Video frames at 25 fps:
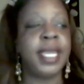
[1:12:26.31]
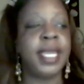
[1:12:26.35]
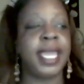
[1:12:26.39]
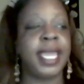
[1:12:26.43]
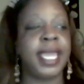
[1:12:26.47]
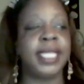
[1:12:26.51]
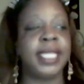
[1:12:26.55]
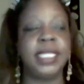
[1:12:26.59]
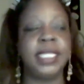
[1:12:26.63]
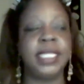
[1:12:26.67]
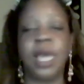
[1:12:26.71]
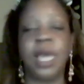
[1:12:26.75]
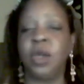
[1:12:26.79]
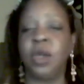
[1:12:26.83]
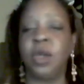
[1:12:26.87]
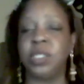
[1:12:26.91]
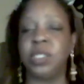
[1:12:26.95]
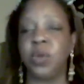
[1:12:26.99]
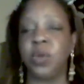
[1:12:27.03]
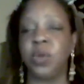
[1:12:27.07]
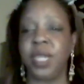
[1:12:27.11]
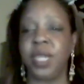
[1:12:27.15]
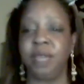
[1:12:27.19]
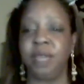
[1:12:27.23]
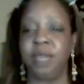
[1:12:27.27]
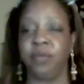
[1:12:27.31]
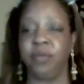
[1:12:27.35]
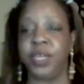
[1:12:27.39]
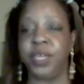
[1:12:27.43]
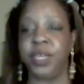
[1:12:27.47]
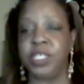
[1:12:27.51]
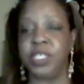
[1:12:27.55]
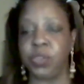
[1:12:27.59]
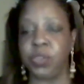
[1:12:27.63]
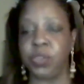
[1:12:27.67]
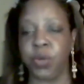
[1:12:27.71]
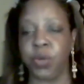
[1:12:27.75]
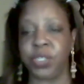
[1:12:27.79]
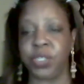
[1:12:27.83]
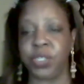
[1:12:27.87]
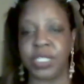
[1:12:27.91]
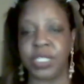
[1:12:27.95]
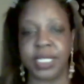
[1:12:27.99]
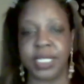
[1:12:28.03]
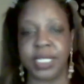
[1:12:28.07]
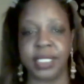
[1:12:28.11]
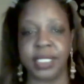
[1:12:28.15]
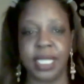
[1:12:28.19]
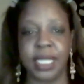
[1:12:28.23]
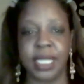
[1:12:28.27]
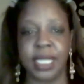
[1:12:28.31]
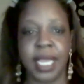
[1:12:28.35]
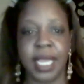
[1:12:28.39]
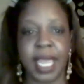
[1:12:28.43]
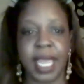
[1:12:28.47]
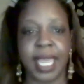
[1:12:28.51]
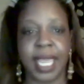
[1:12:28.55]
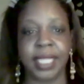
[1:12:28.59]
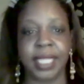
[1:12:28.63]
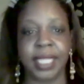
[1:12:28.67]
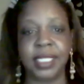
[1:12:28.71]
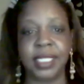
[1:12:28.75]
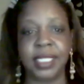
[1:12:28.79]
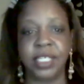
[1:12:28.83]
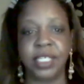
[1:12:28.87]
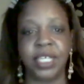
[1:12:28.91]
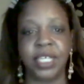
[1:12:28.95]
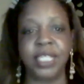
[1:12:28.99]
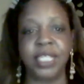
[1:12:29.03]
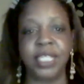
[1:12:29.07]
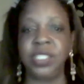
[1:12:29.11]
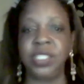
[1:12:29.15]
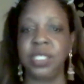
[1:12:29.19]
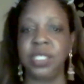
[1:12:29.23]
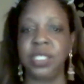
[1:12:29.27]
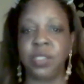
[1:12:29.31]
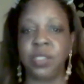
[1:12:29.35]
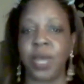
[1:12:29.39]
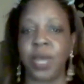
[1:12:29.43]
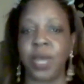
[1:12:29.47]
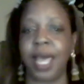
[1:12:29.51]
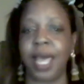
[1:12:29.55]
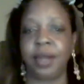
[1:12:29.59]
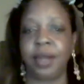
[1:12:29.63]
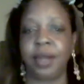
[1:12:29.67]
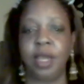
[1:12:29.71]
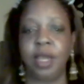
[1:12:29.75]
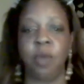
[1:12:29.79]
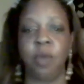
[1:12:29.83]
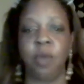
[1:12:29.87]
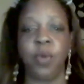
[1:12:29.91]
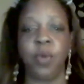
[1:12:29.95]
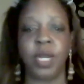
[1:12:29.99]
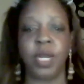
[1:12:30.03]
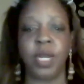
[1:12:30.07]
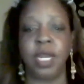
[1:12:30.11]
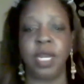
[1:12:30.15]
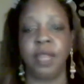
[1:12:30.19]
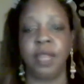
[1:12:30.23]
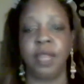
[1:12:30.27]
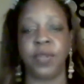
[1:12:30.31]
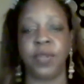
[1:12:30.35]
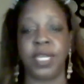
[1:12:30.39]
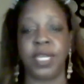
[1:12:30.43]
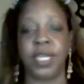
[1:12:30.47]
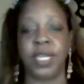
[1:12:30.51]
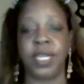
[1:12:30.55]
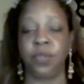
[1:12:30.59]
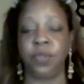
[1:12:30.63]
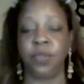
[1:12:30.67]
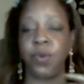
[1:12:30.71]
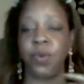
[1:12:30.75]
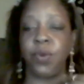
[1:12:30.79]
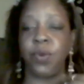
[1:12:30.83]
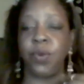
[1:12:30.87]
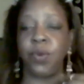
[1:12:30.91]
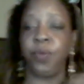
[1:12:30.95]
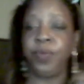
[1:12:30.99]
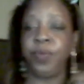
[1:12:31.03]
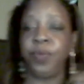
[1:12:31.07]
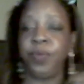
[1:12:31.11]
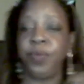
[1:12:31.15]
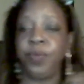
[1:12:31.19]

and to also give resources and suggestions on how to help one another get through